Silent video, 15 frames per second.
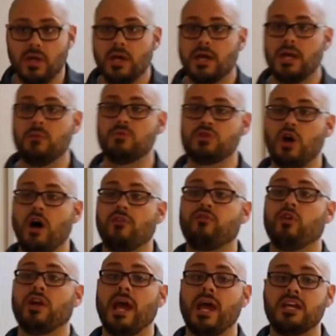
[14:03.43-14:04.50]
He was
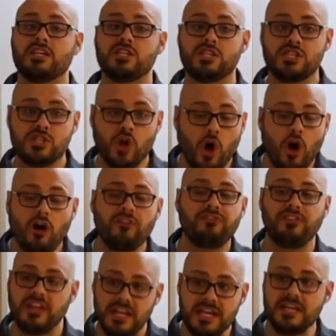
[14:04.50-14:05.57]
offering a
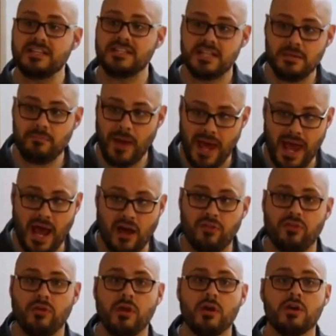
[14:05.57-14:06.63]
soft, easy
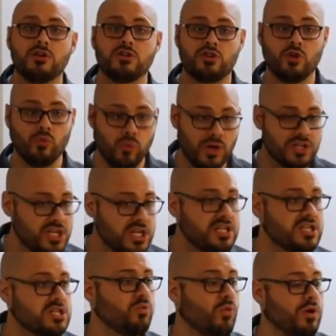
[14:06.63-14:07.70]
path to what
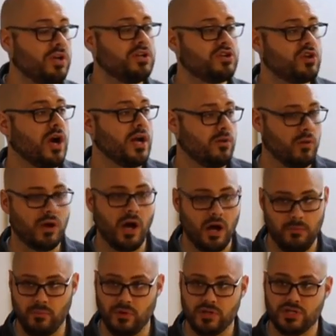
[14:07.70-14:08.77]
Jesus wanted to try to
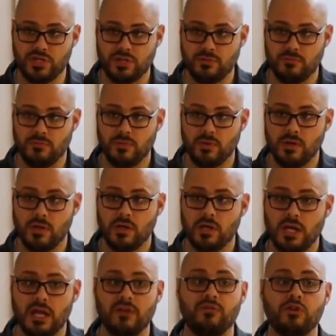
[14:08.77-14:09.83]
accomplish.
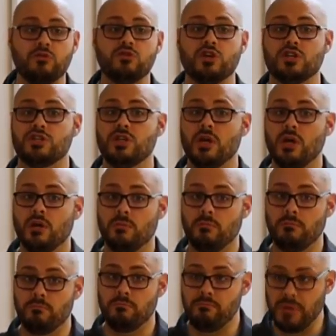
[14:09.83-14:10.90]
If you just
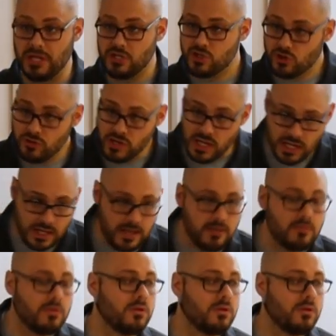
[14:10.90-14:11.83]
bend your knee,